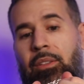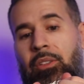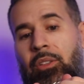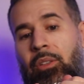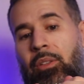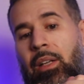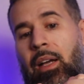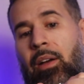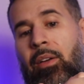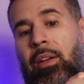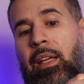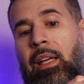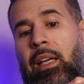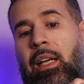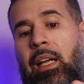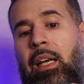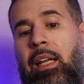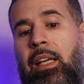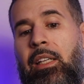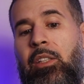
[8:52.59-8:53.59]
so now it
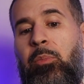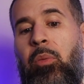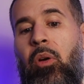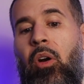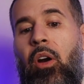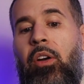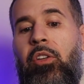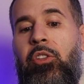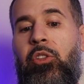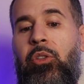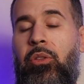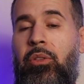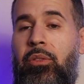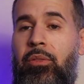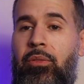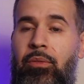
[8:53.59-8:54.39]
clicks partial.